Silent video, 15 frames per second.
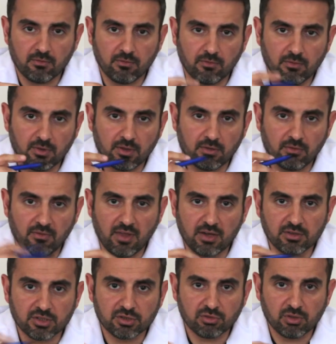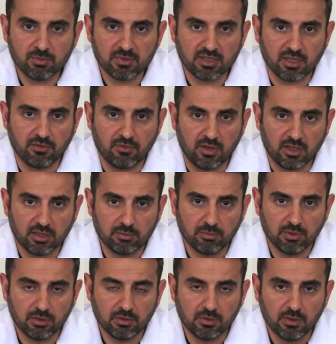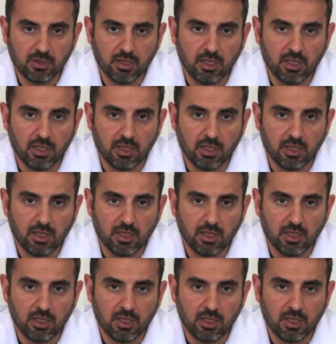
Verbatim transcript: there are various treatments available,